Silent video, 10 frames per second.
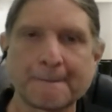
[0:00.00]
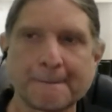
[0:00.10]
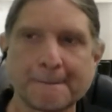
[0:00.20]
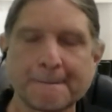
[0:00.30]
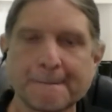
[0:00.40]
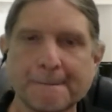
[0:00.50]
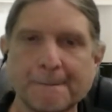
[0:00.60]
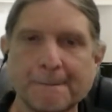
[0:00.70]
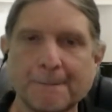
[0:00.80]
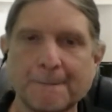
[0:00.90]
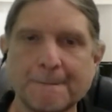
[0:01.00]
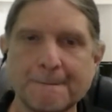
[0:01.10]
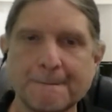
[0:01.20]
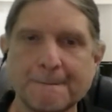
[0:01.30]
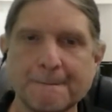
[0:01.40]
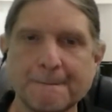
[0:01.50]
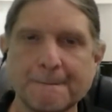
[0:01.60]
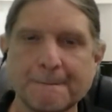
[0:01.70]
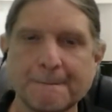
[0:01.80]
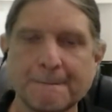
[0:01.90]

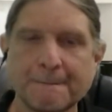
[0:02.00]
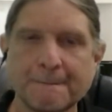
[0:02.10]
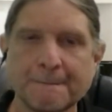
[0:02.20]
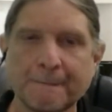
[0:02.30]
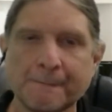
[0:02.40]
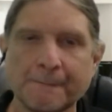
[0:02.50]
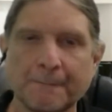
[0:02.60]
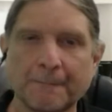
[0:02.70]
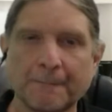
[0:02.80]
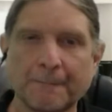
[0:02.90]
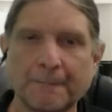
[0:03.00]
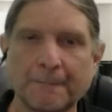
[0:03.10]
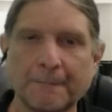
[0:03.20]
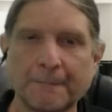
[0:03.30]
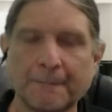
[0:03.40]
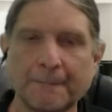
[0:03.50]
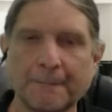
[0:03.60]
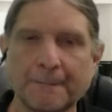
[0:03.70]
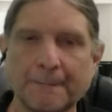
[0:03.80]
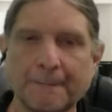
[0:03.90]

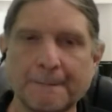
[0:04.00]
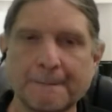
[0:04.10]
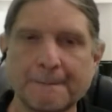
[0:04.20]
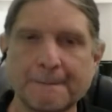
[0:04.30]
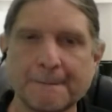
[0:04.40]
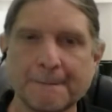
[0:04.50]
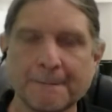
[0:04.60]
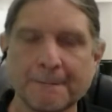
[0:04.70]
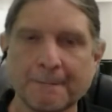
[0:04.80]
[no speech]